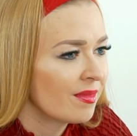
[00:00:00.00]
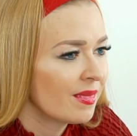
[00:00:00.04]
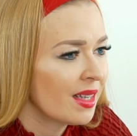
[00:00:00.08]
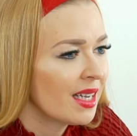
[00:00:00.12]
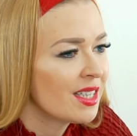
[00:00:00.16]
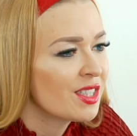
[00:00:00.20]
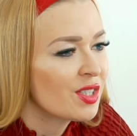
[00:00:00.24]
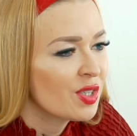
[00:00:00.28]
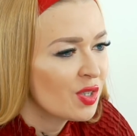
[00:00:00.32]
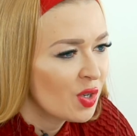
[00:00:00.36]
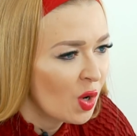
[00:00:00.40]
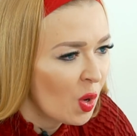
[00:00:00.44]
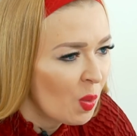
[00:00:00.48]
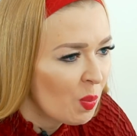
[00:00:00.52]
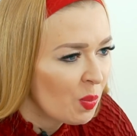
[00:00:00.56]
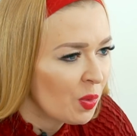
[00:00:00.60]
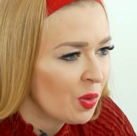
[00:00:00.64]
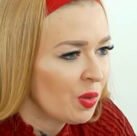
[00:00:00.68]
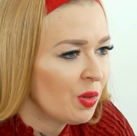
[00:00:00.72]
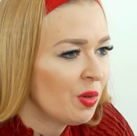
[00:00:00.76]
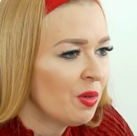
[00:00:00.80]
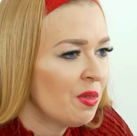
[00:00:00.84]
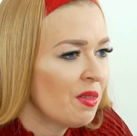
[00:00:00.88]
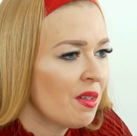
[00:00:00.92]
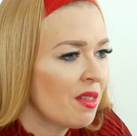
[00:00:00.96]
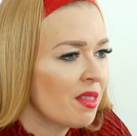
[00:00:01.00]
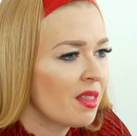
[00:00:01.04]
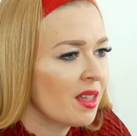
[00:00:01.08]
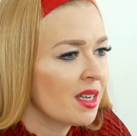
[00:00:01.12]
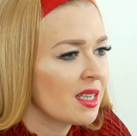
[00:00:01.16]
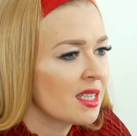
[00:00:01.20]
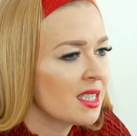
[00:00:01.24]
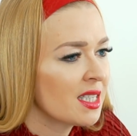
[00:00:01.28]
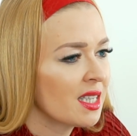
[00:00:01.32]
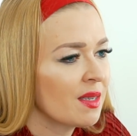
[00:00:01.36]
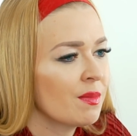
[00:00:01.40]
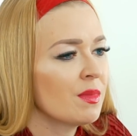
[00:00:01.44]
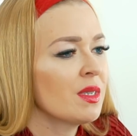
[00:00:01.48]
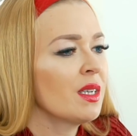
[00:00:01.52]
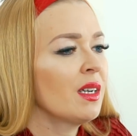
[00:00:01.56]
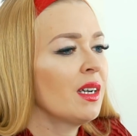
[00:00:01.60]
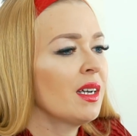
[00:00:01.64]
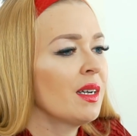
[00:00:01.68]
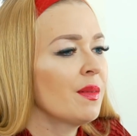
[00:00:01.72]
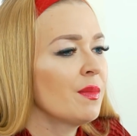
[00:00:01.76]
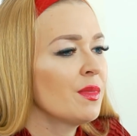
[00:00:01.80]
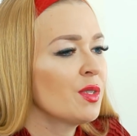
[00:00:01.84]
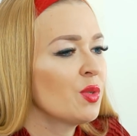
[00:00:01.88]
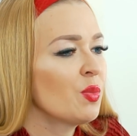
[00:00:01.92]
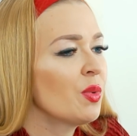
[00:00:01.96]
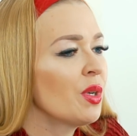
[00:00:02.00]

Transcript: It's normal that sometimes we